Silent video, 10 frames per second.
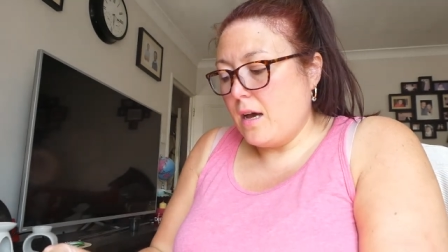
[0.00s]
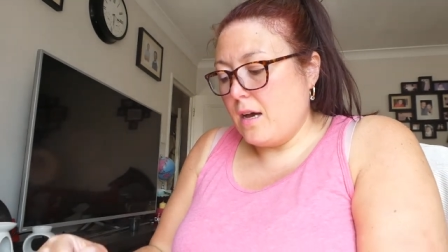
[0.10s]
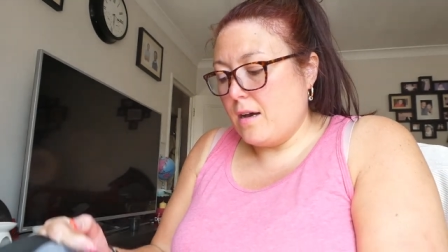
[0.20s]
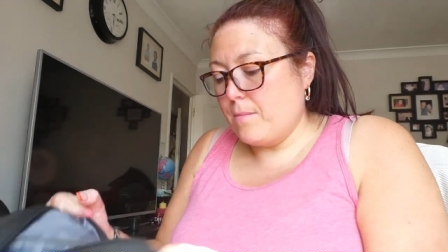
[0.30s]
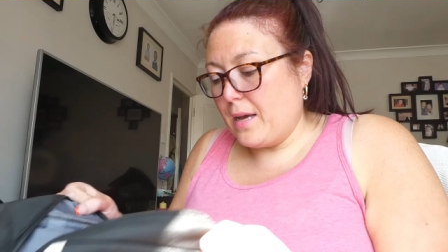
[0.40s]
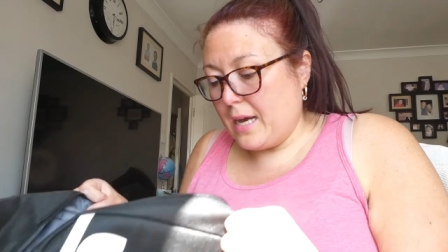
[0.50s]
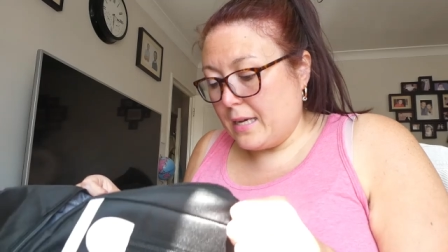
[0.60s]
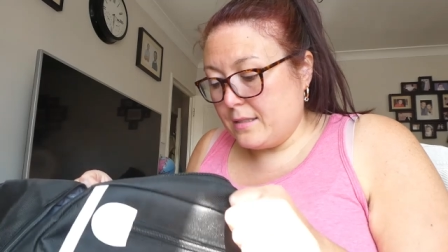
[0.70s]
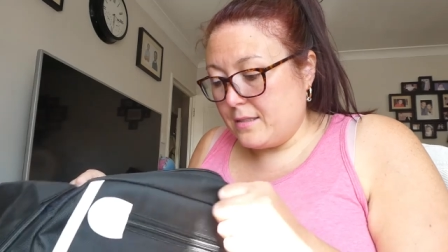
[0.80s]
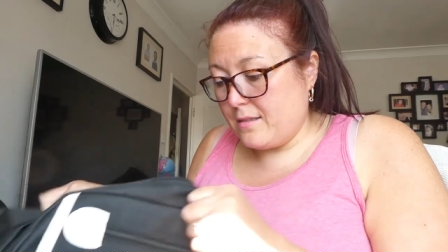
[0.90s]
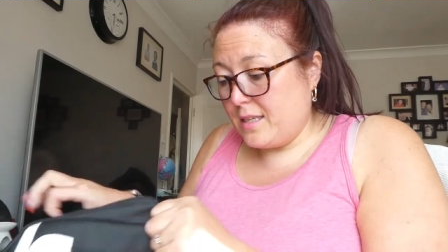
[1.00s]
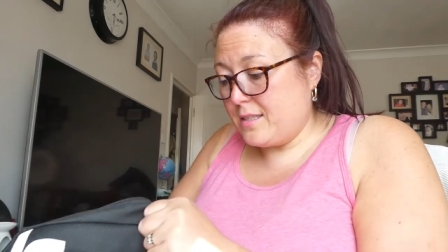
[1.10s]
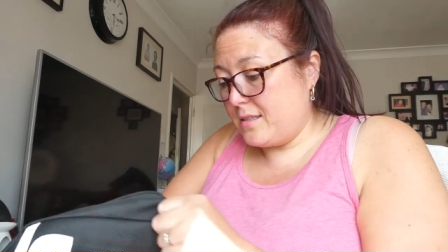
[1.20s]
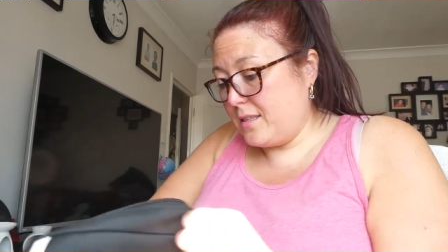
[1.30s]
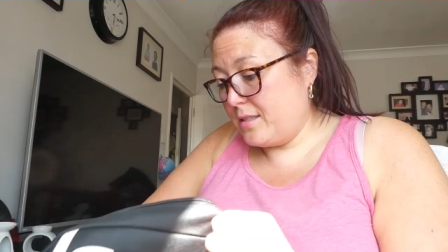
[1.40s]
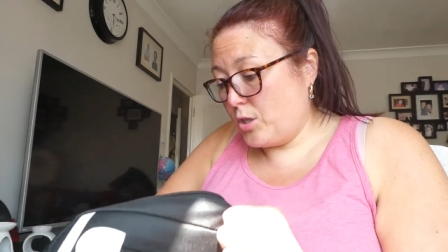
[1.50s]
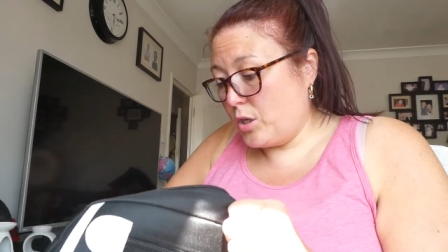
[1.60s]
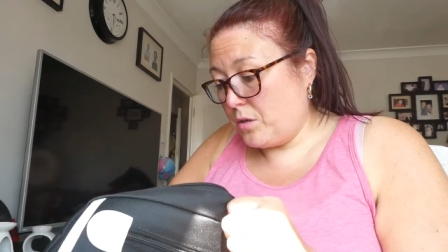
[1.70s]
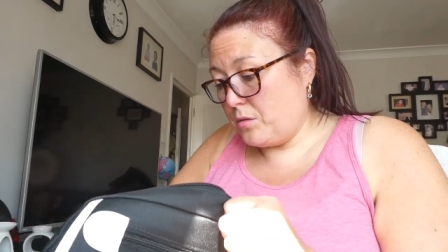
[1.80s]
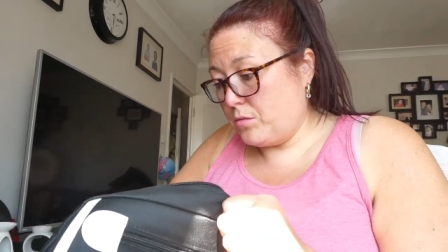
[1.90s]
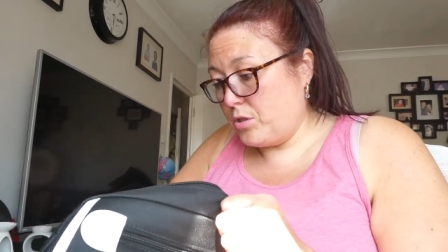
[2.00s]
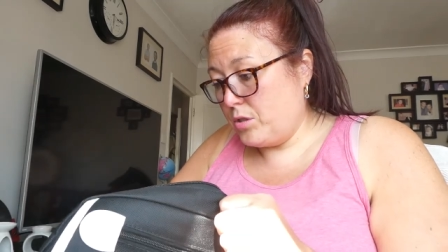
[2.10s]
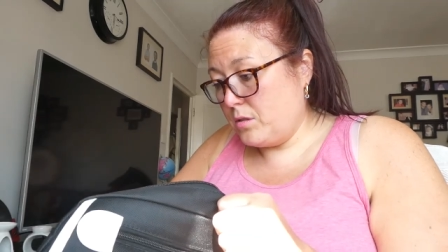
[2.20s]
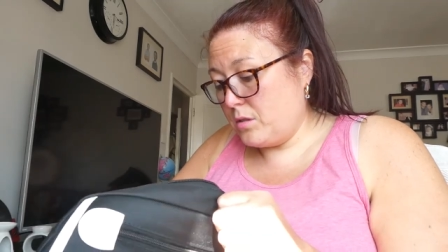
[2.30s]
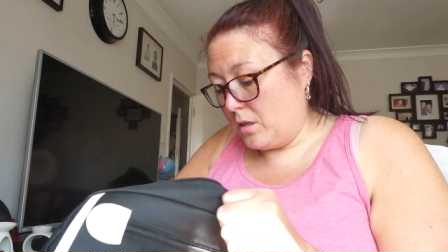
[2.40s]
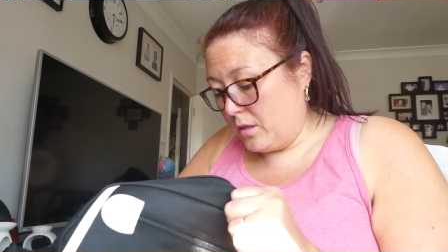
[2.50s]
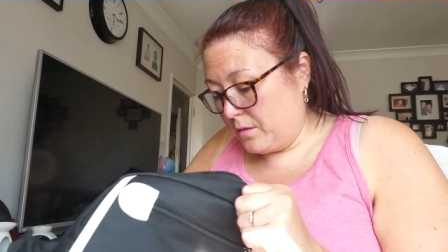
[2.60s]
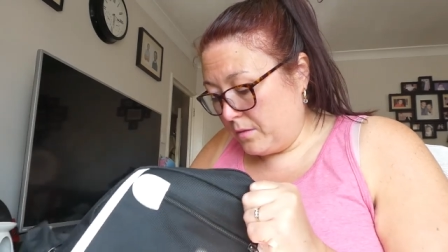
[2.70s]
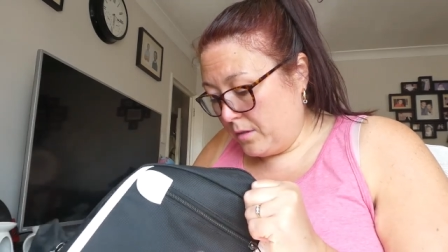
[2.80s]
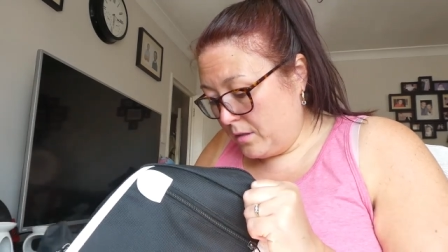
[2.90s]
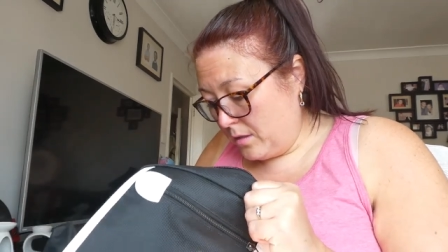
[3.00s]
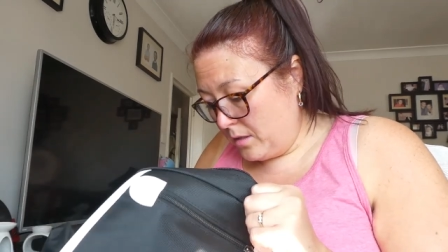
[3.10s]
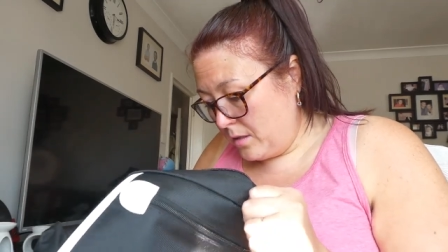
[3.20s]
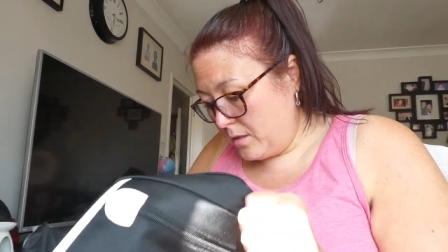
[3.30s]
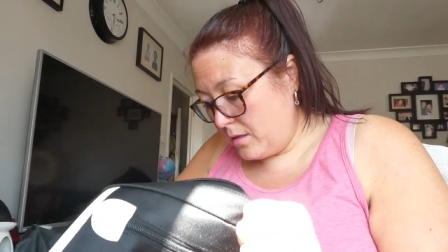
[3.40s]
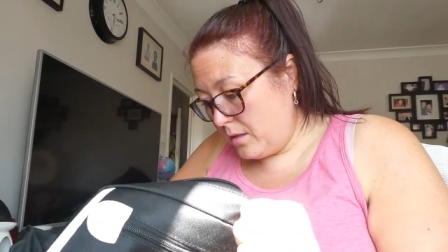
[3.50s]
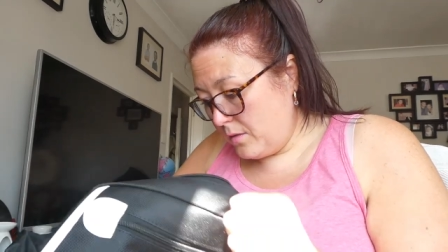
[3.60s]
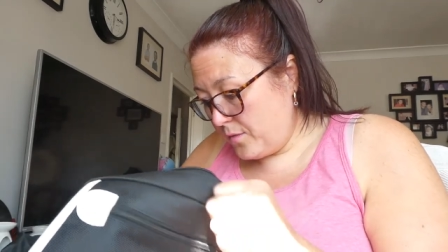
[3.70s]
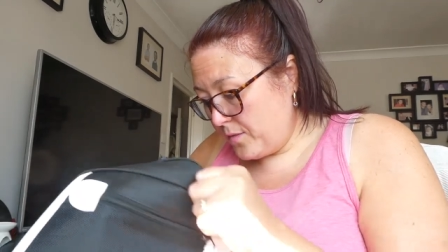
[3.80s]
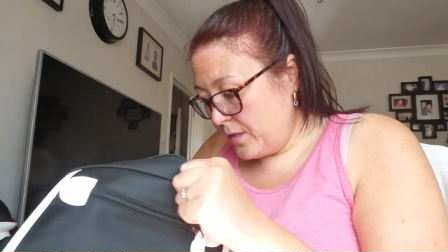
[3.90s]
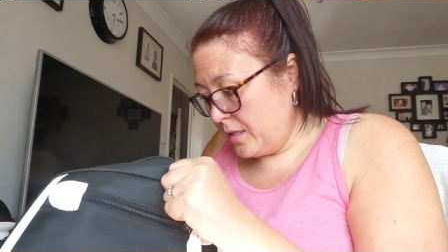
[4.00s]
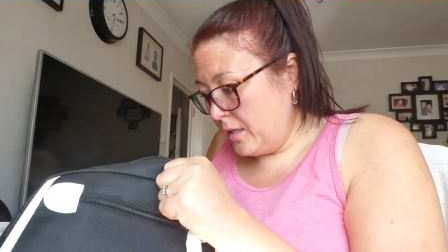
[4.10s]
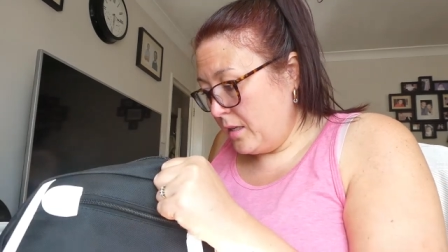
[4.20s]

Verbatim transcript: Um, and this is huge. So if